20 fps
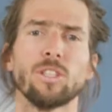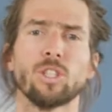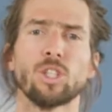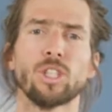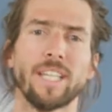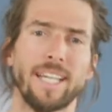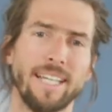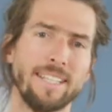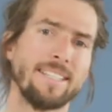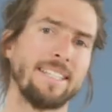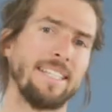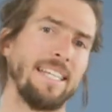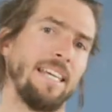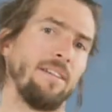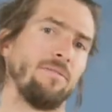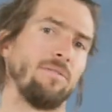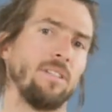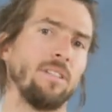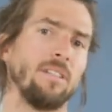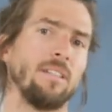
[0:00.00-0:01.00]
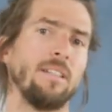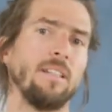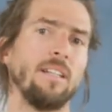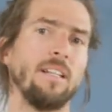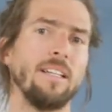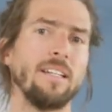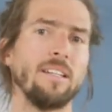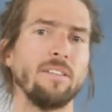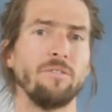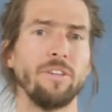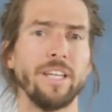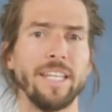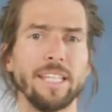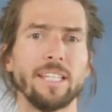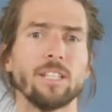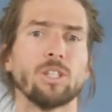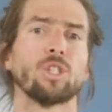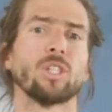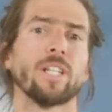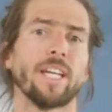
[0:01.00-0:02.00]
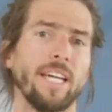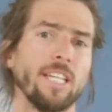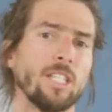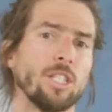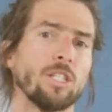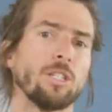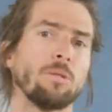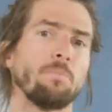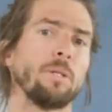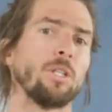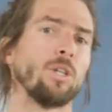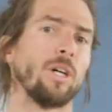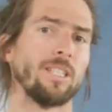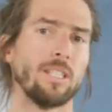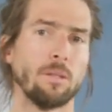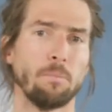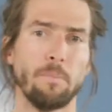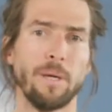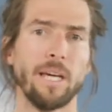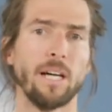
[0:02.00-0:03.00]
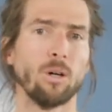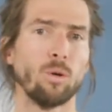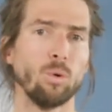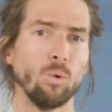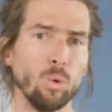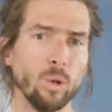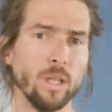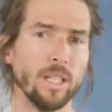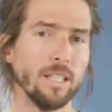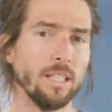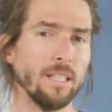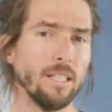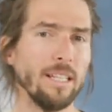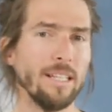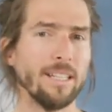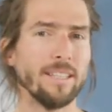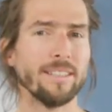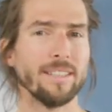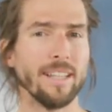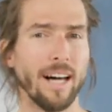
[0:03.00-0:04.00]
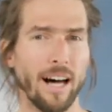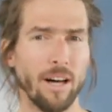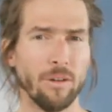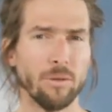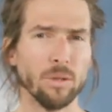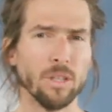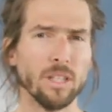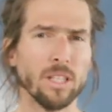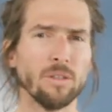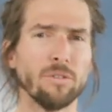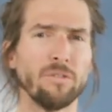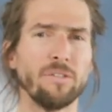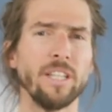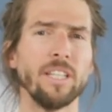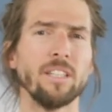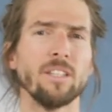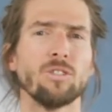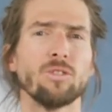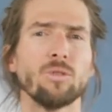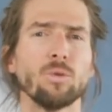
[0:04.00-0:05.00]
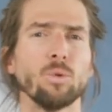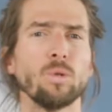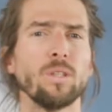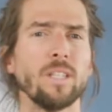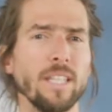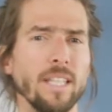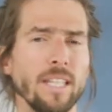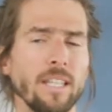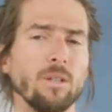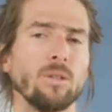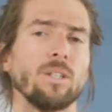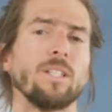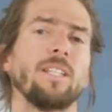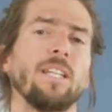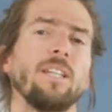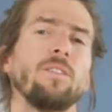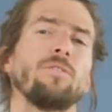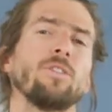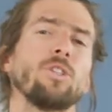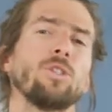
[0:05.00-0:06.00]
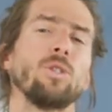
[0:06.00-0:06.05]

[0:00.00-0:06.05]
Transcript: levels decrease. Less stress means more calm. This helps you find the avalanche victims more quickly.